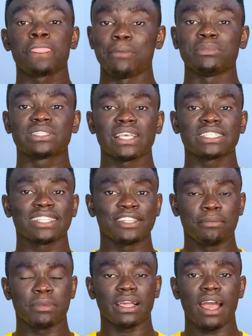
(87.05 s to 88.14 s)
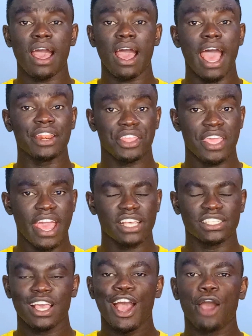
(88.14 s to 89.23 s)
My name is Kingsley Nemeka, and
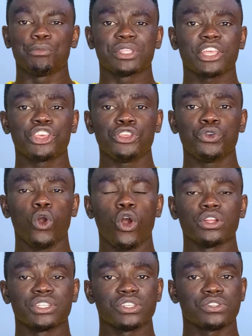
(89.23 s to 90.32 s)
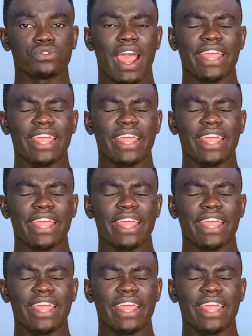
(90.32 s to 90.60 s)
yes, I'll be taking you on this